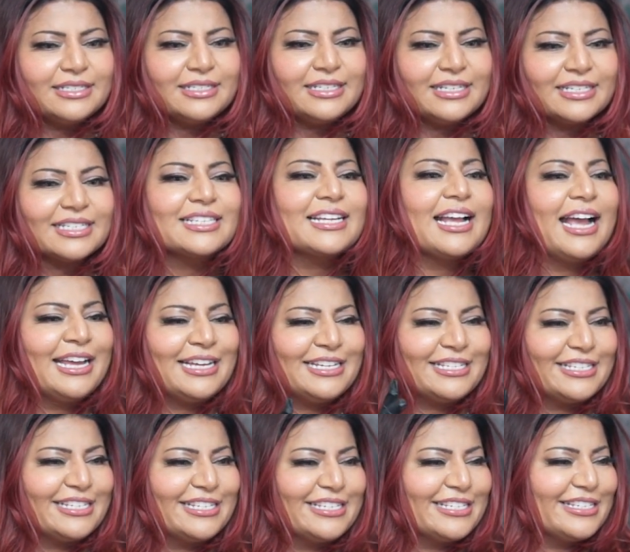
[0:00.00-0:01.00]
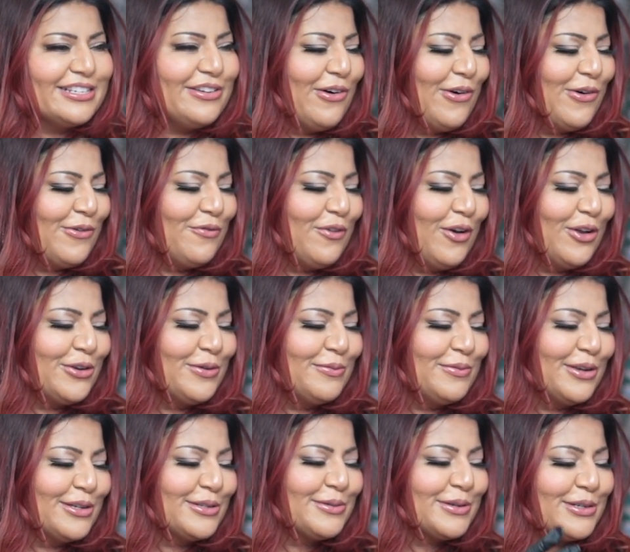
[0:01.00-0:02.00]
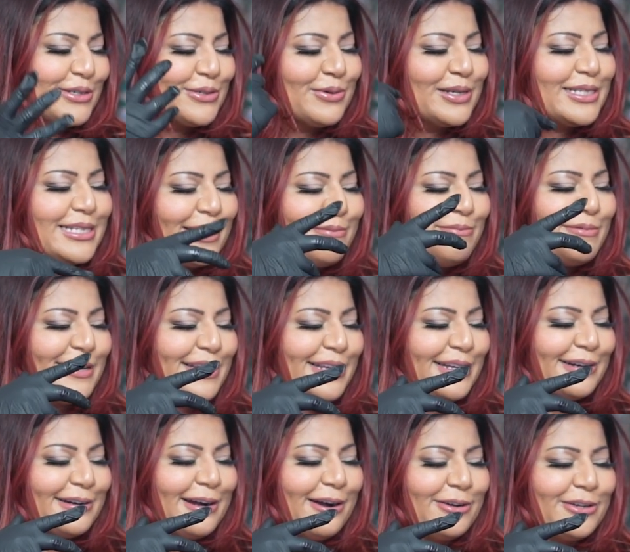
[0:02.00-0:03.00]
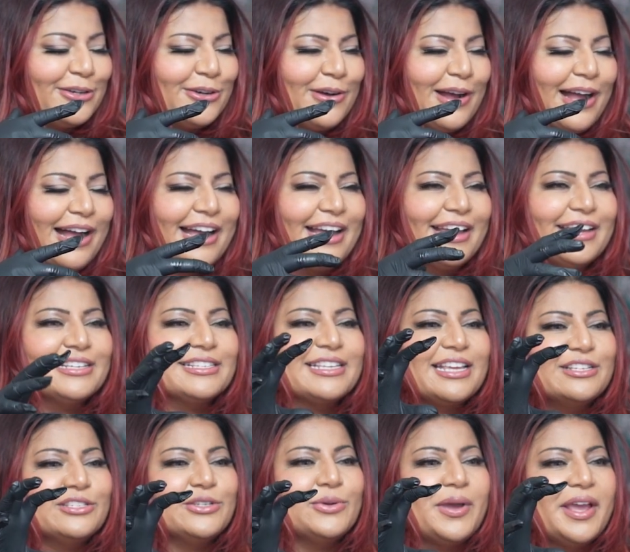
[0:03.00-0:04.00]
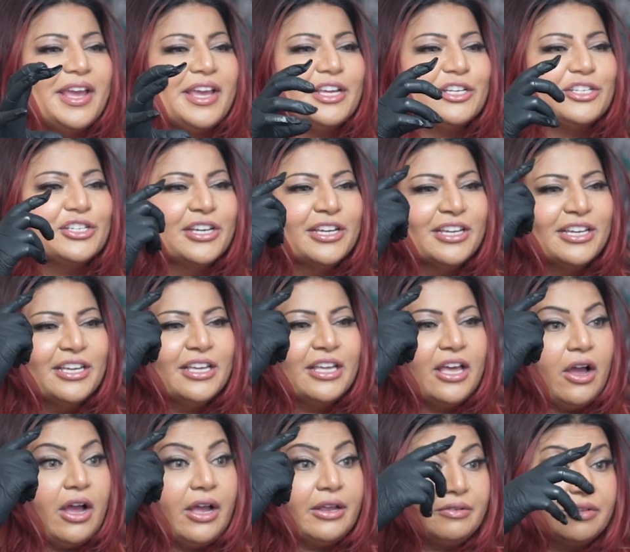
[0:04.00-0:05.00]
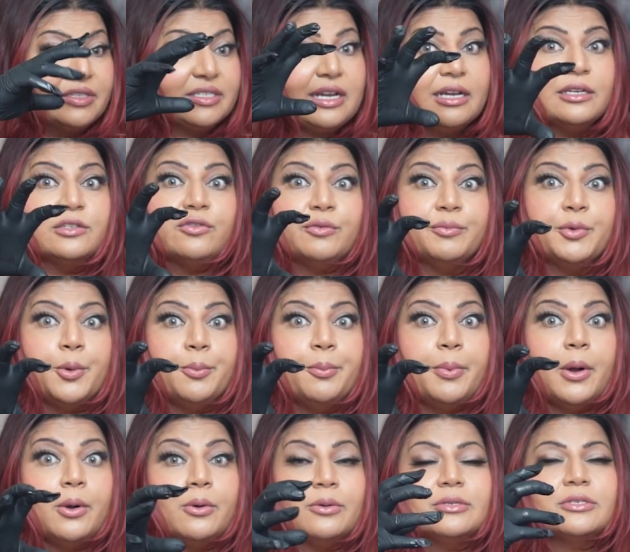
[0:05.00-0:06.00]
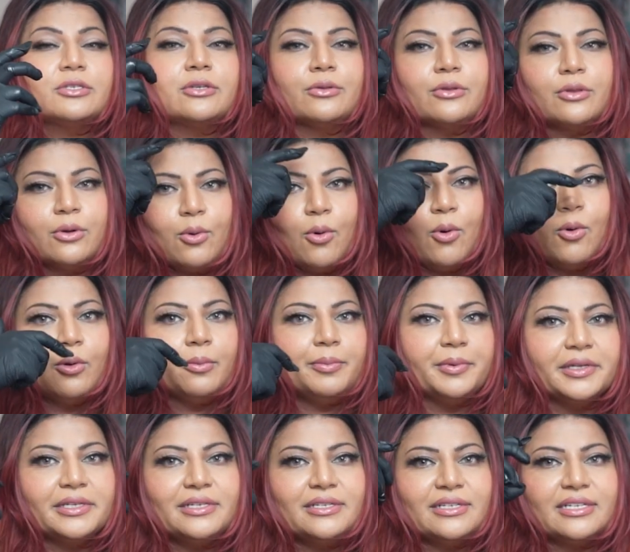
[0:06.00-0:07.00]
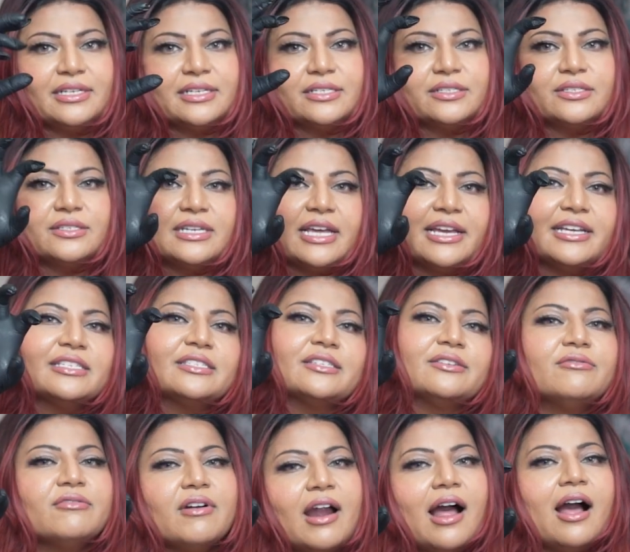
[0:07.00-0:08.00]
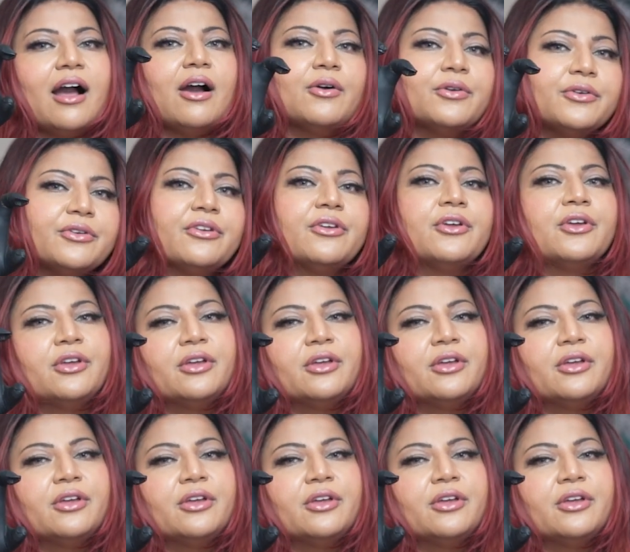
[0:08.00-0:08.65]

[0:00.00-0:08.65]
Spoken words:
disguises your volume loss, because what's happening around your eyes as you age, it starts from your bone. So the orbit is nice and round